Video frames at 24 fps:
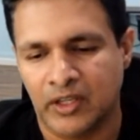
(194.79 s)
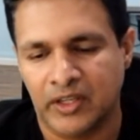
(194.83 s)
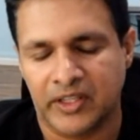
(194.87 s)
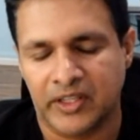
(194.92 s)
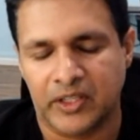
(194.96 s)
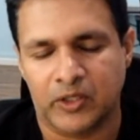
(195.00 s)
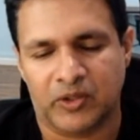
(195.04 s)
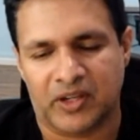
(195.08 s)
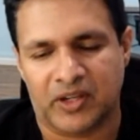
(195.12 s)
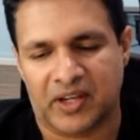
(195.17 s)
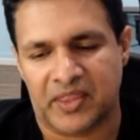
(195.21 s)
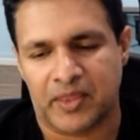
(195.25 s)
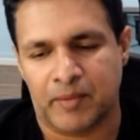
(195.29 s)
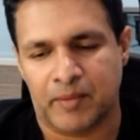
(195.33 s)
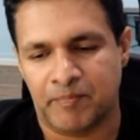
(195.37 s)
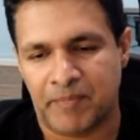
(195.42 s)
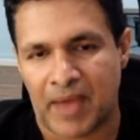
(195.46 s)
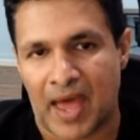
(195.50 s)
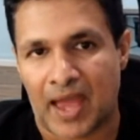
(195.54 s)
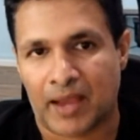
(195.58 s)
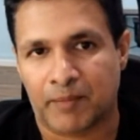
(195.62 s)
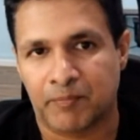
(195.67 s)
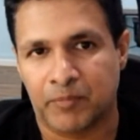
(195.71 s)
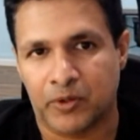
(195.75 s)
you know, kind of the
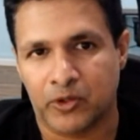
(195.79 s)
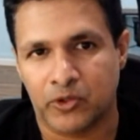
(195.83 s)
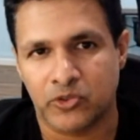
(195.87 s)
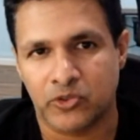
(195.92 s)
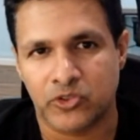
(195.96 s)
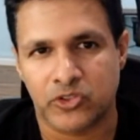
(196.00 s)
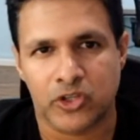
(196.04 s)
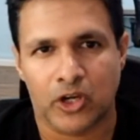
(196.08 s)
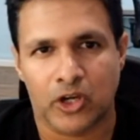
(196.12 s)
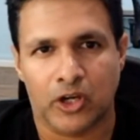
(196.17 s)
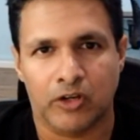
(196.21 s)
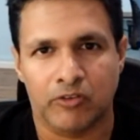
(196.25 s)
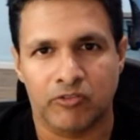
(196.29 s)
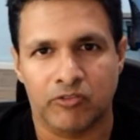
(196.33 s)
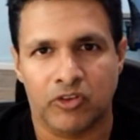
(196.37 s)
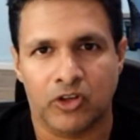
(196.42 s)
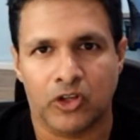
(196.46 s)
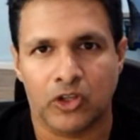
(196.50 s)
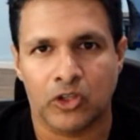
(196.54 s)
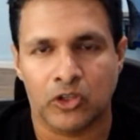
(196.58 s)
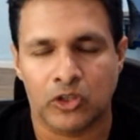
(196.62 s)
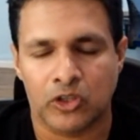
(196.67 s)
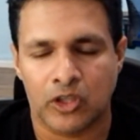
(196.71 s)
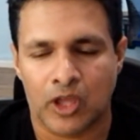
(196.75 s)
backbones of
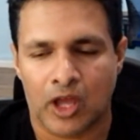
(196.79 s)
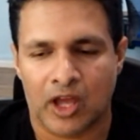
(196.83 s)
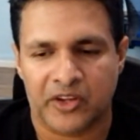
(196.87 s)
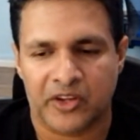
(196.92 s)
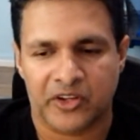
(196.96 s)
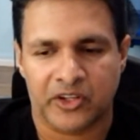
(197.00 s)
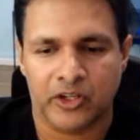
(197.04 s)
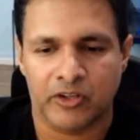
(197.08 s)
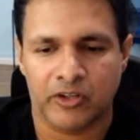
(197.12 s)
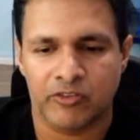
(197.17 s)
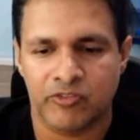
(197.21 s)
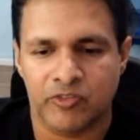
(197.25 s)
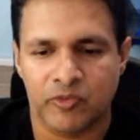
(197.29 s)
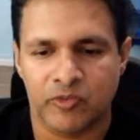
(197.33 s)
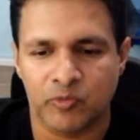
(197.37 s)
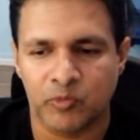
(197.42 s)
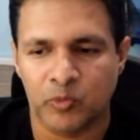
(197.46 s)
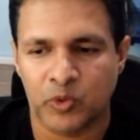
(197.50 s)
a lot of